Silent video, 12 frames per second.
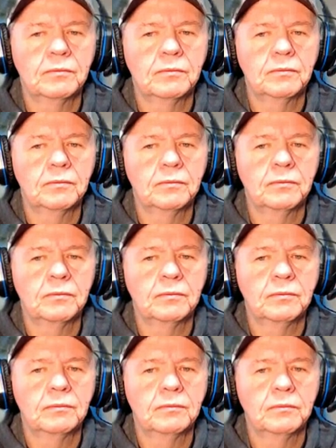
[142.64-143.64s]

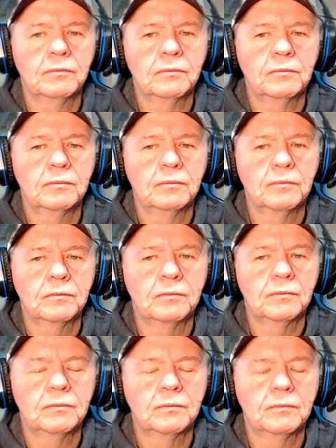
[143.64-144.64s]

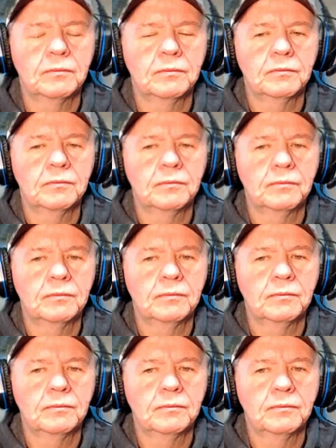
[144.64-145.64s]

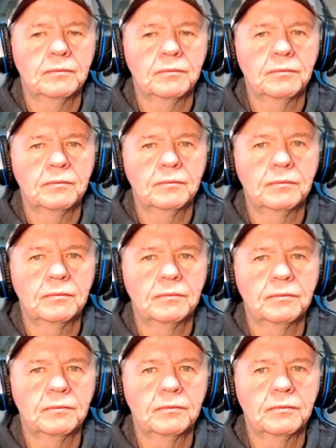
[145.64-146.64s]

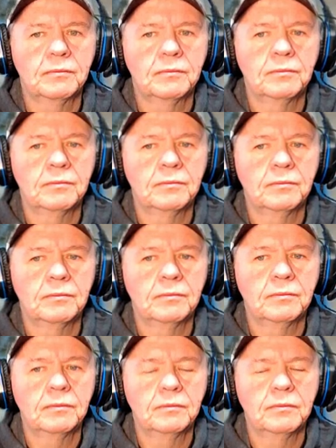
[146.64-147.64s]

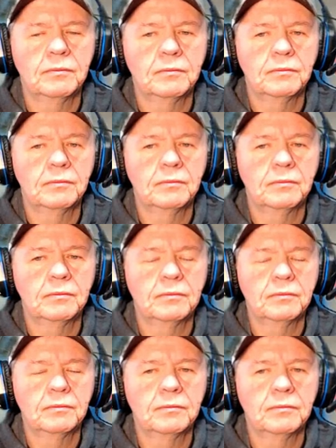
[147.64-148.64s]

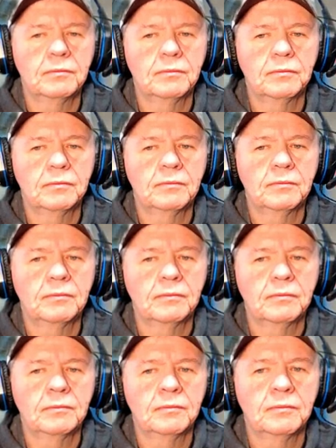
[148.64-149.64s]

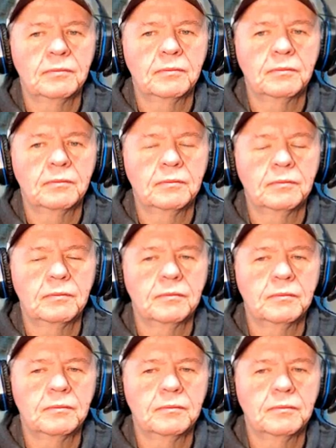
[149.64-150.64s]
The person shown says nothing.